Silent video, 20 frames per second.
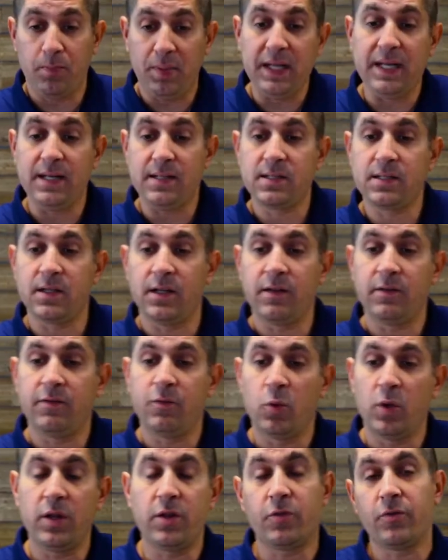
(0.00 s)
piece of
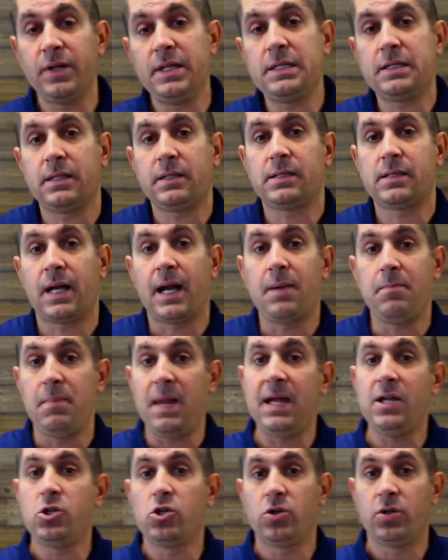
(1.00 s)
one of the reasons that I
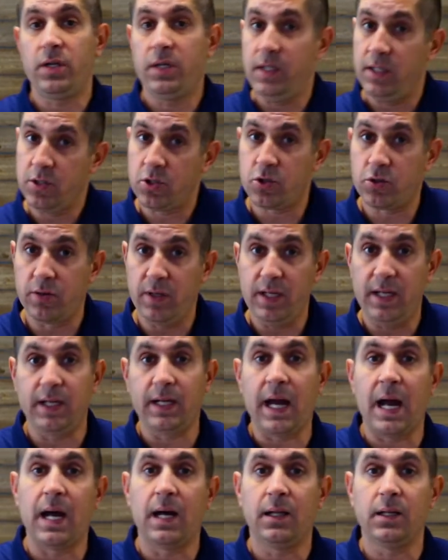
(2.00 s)
majored in history in
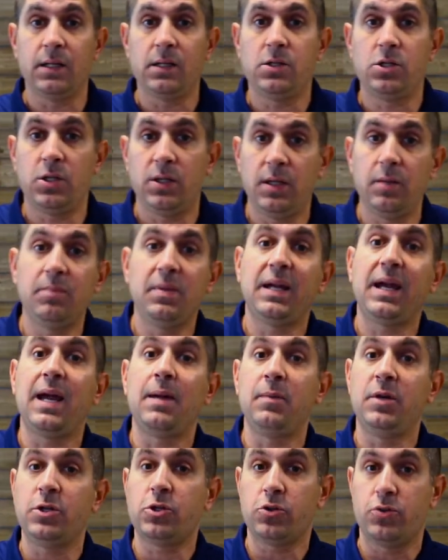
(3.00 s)
college and then
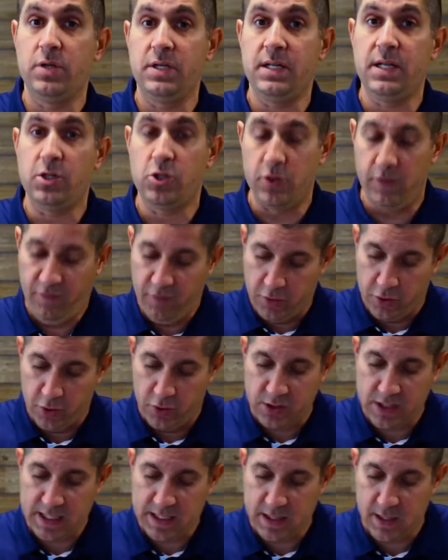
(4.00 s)
became a history teacher for
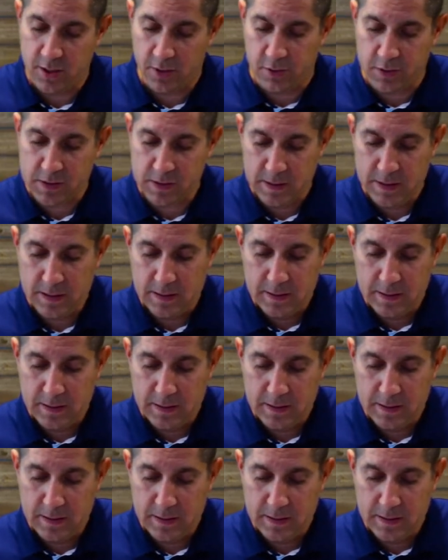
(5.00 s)
13 years.